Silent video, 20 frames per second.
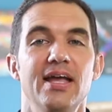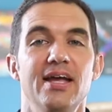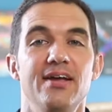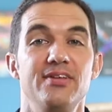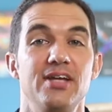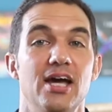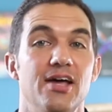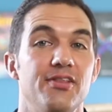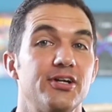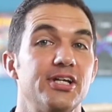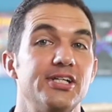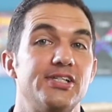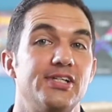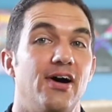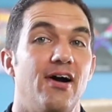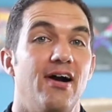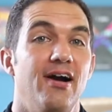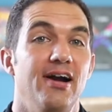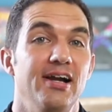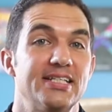The other
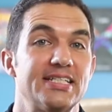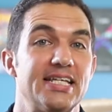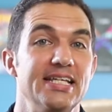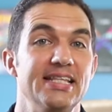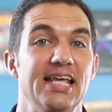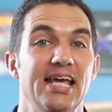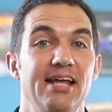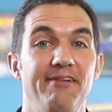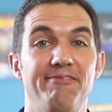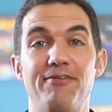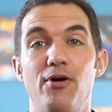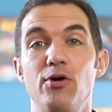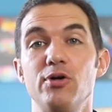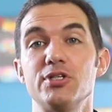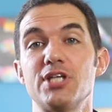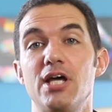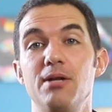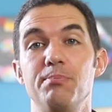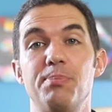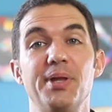guitarist can then focus on